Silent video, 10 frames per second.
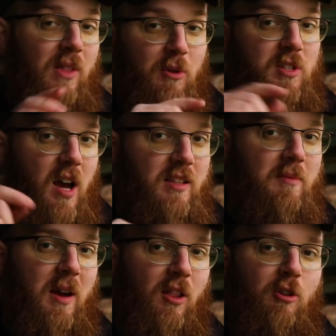was
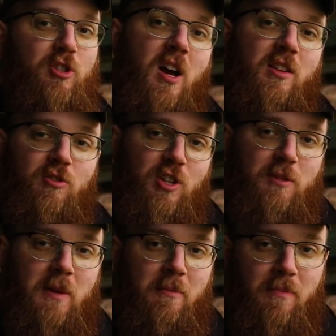causing my low shots or
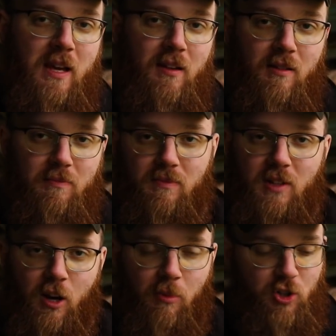just me being a
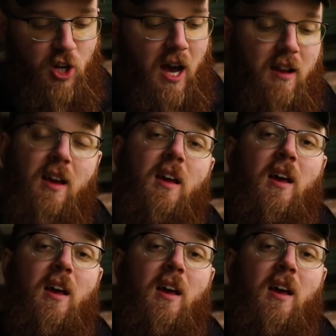terrible shot,